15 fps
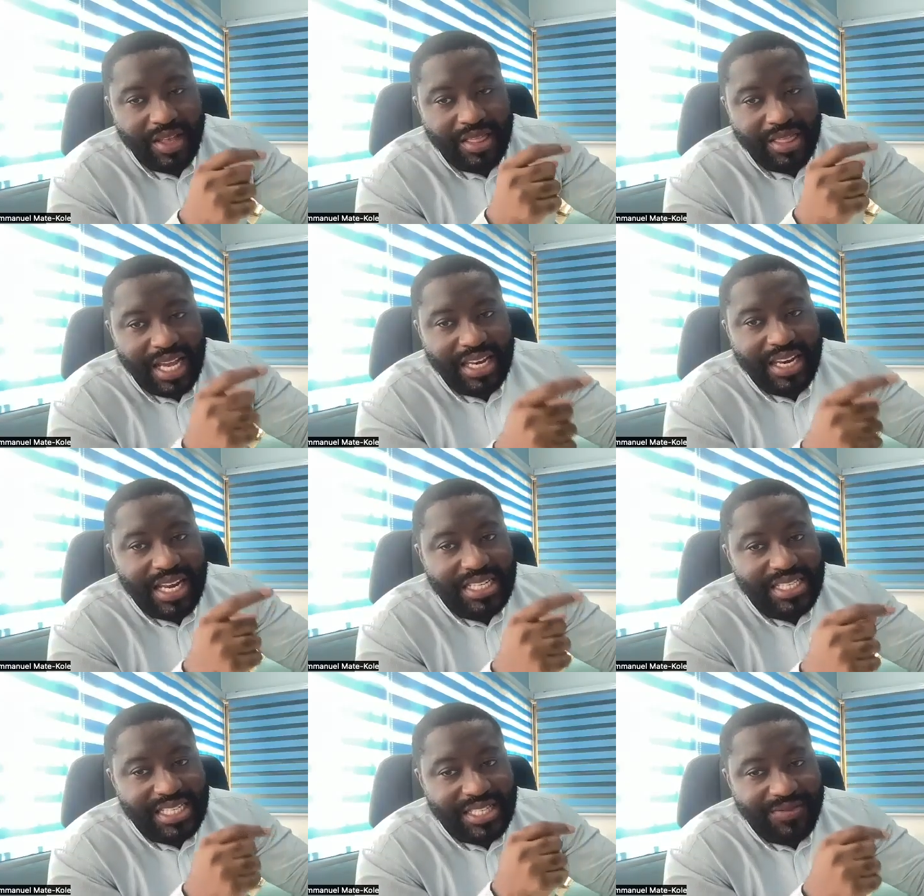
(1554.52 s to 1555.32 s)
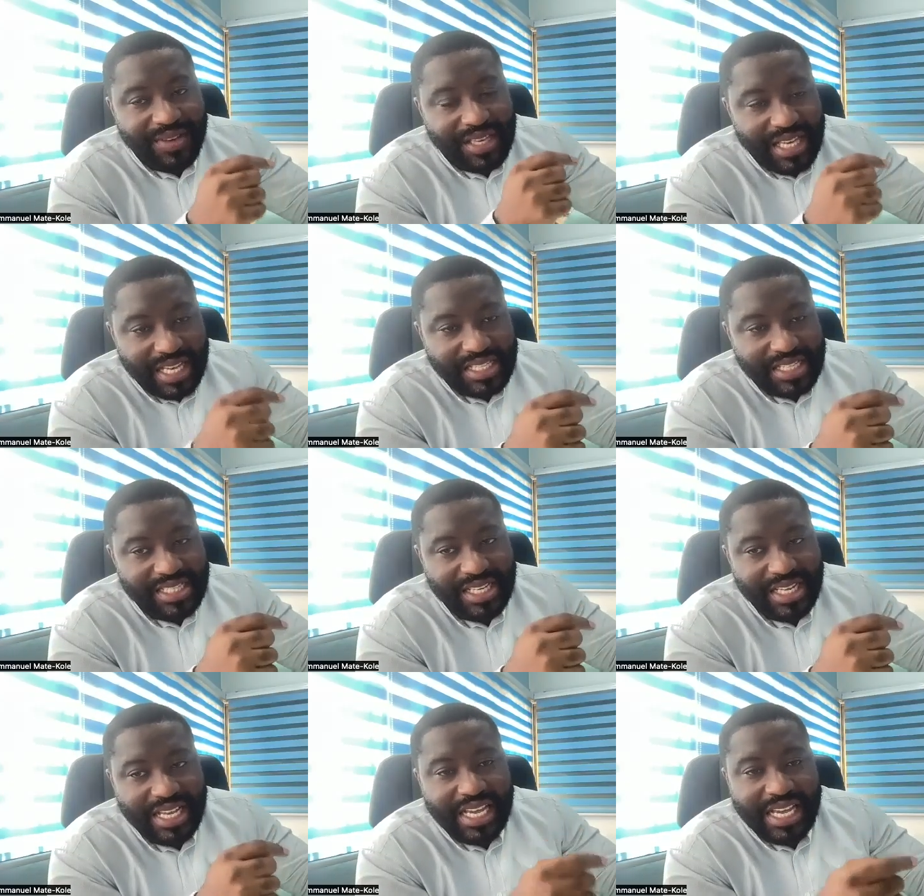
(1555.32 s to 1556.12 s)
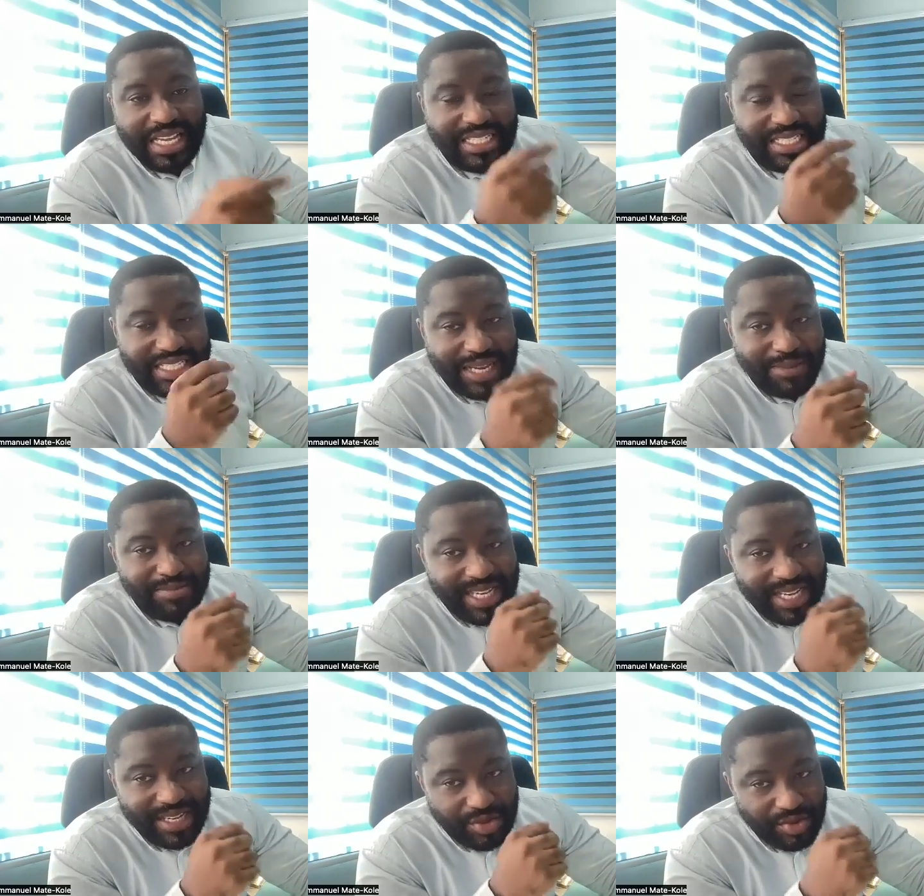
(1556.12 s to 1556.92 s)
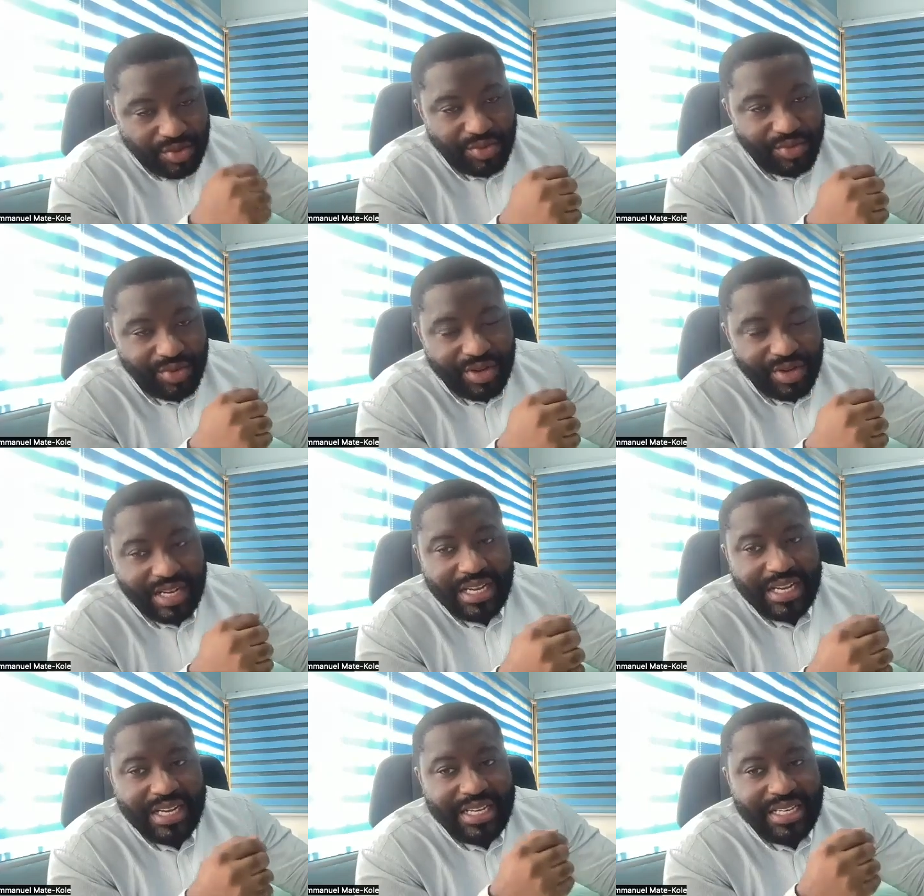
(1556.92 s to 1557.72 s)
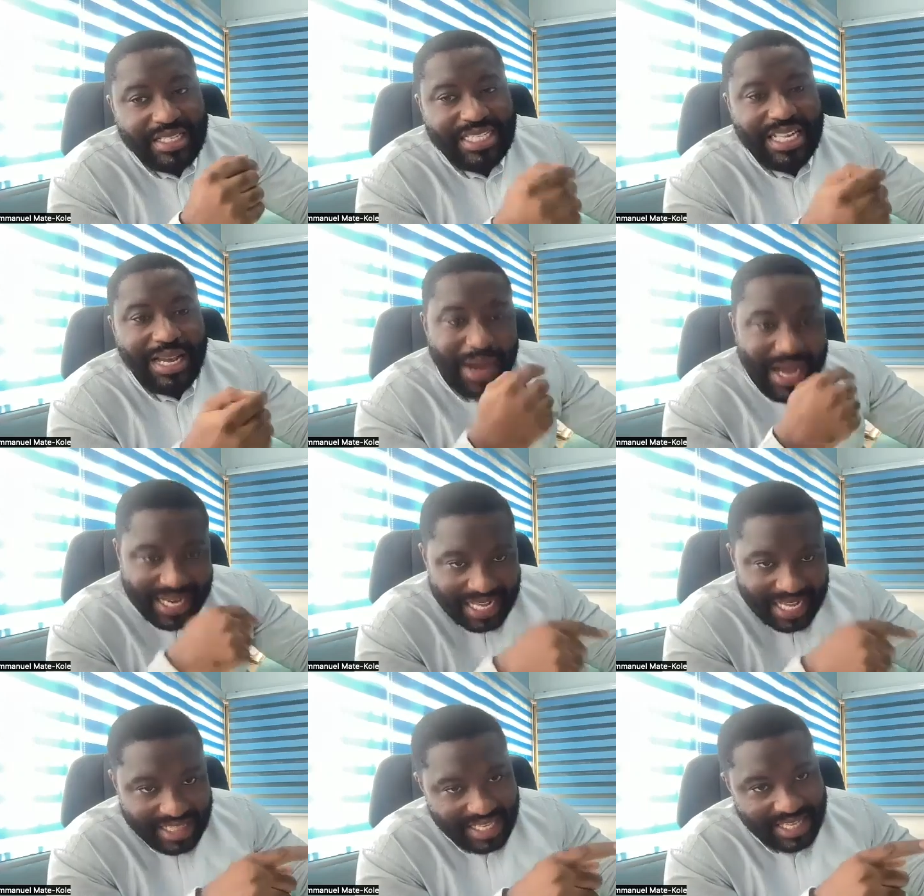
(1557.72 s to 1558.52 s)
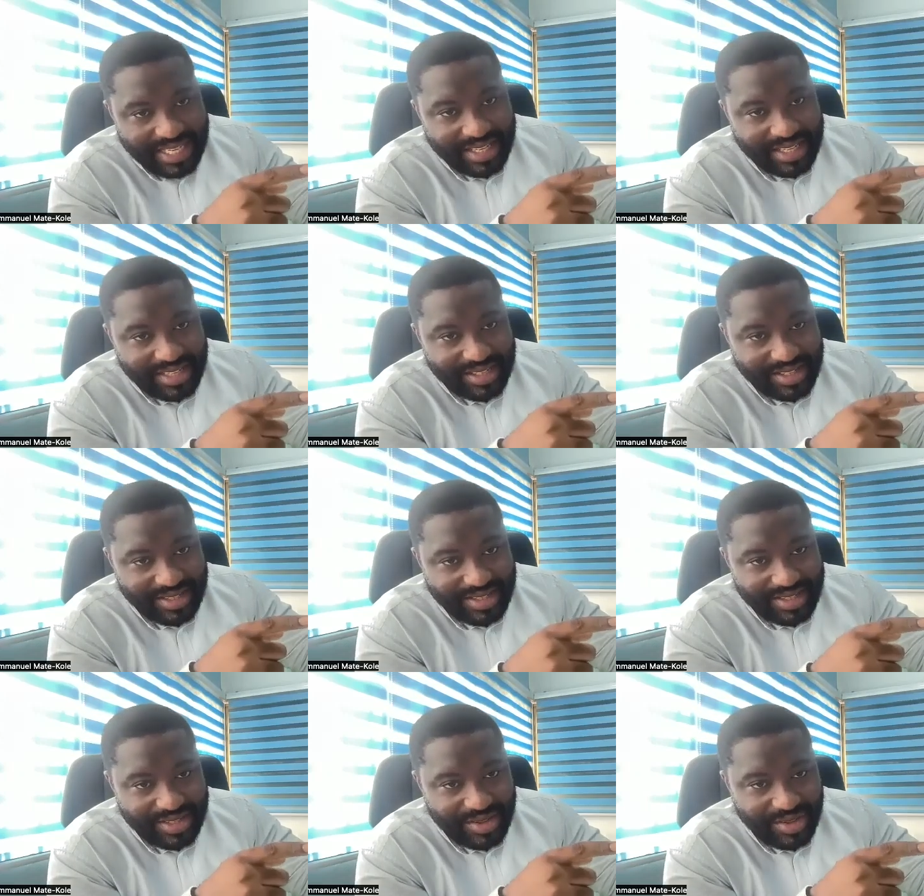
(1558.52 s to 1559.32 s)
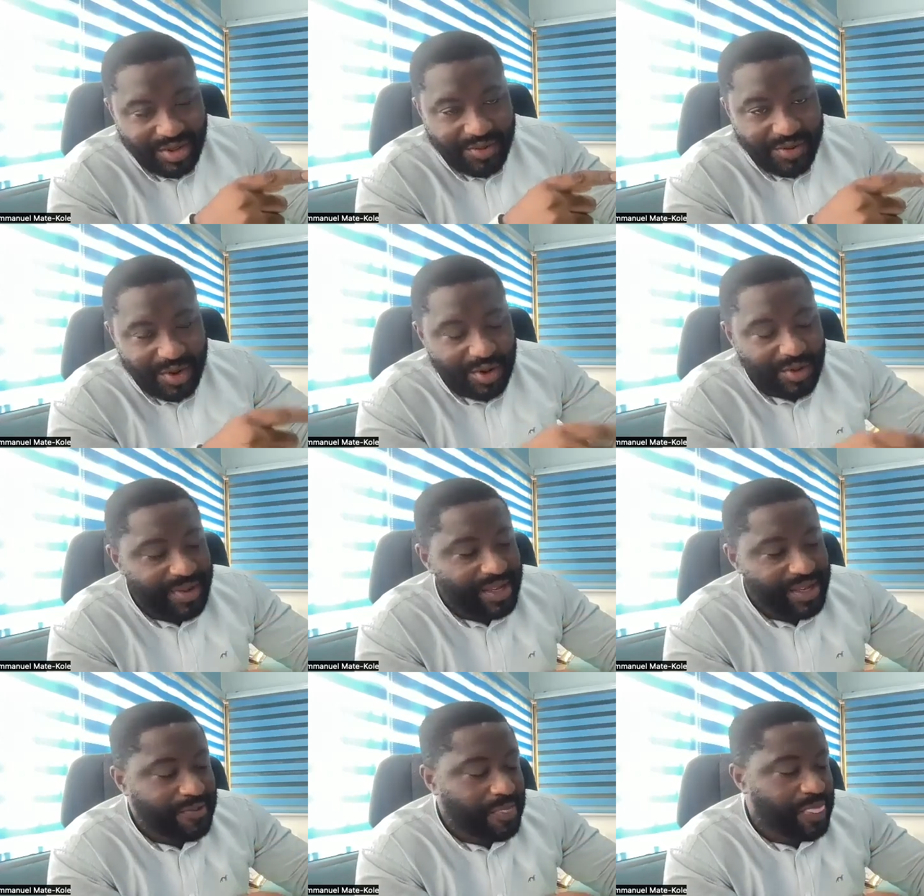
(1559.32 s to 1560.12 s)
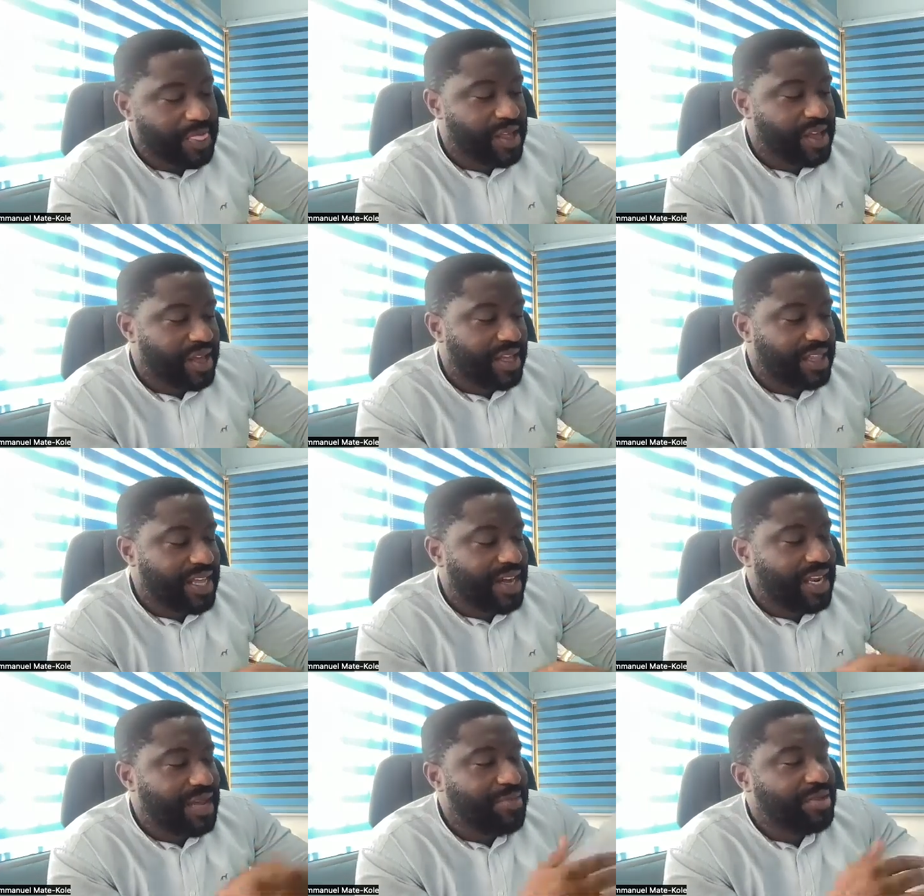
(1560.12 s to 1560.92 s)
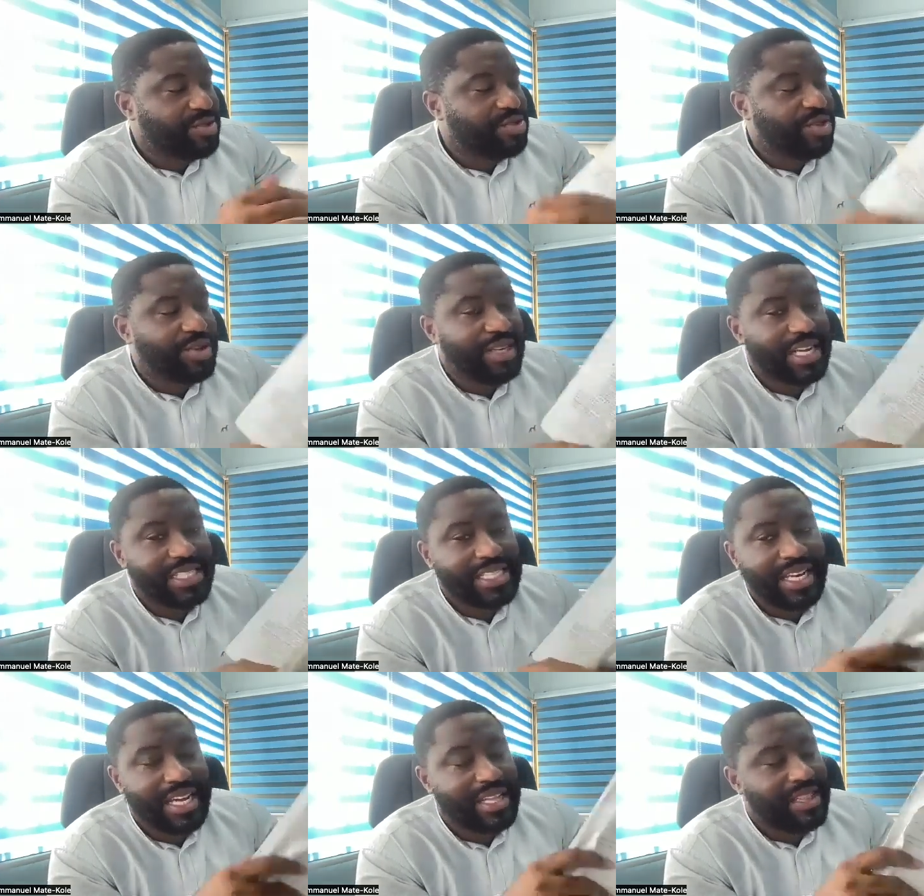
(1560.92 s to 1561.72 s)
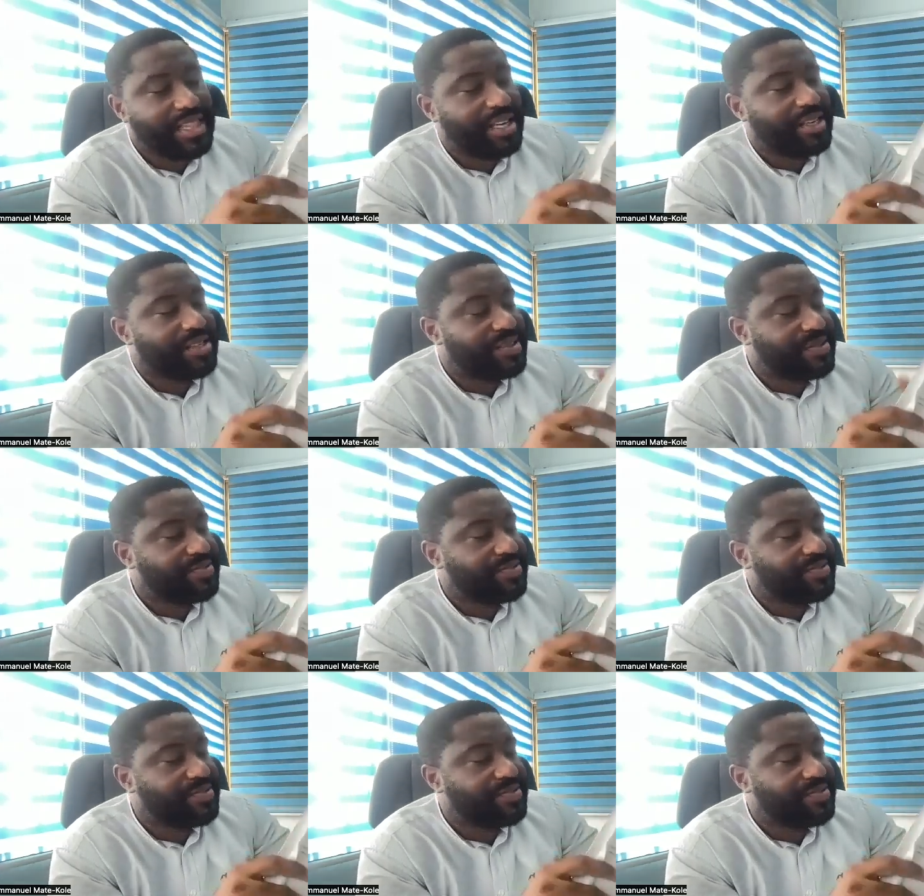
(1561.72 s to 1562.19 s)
that land certificate is subject to some other thing. You follow me? Now, let me show you that other thing.